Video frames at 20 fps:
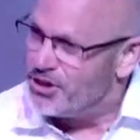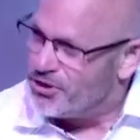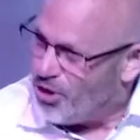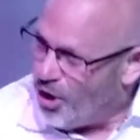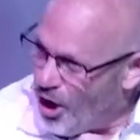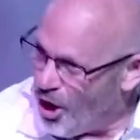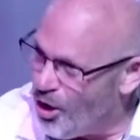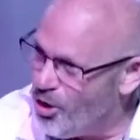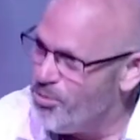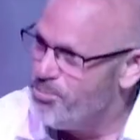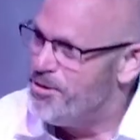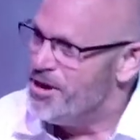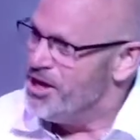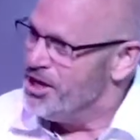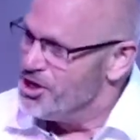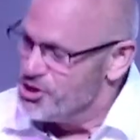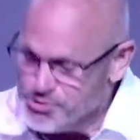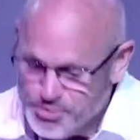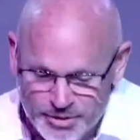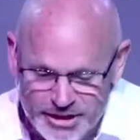their hope
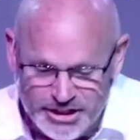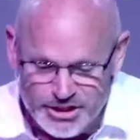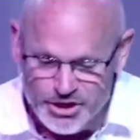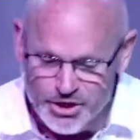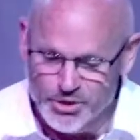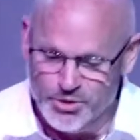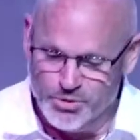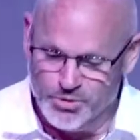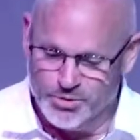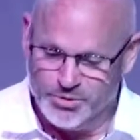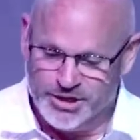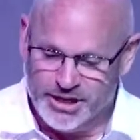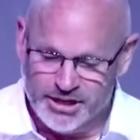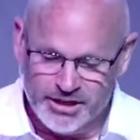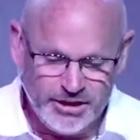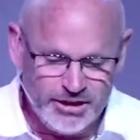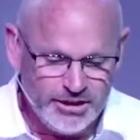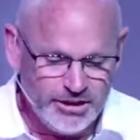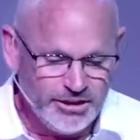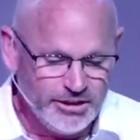is
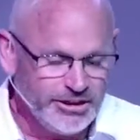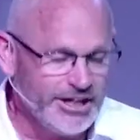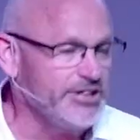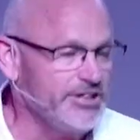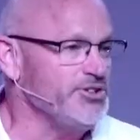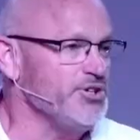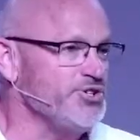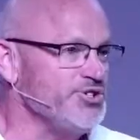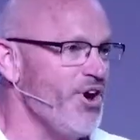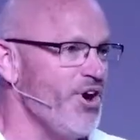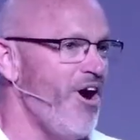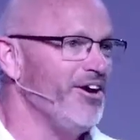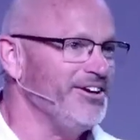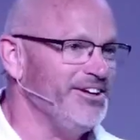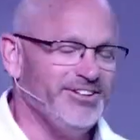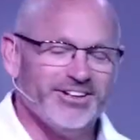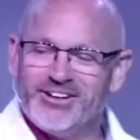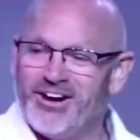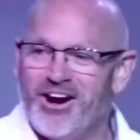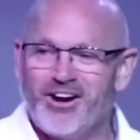renewed. Like the
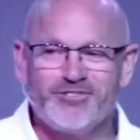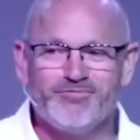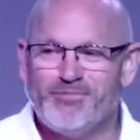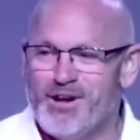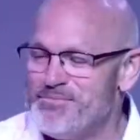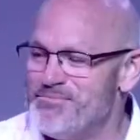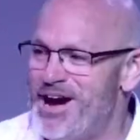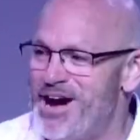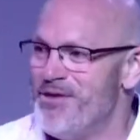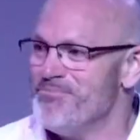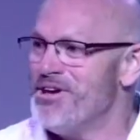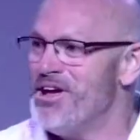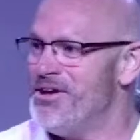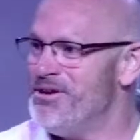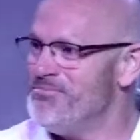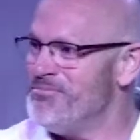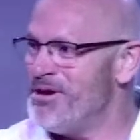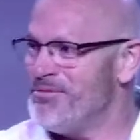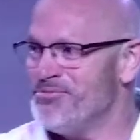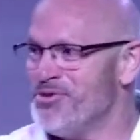song in the garden, one
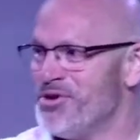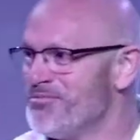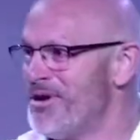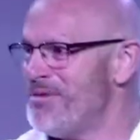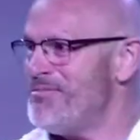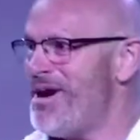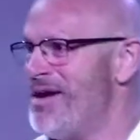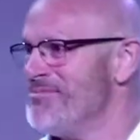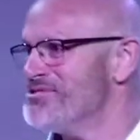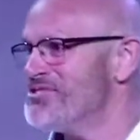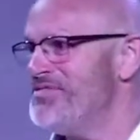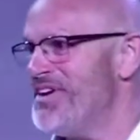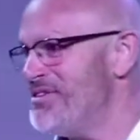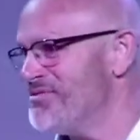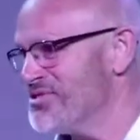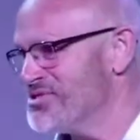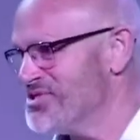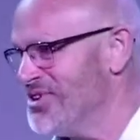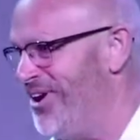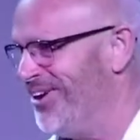of my mom's
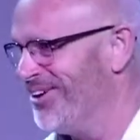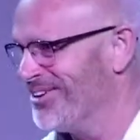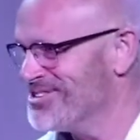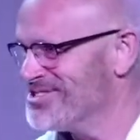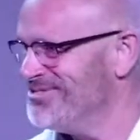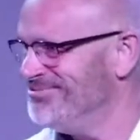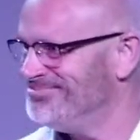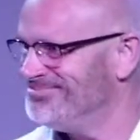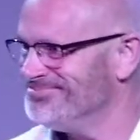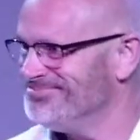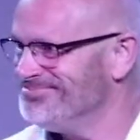favorite songs,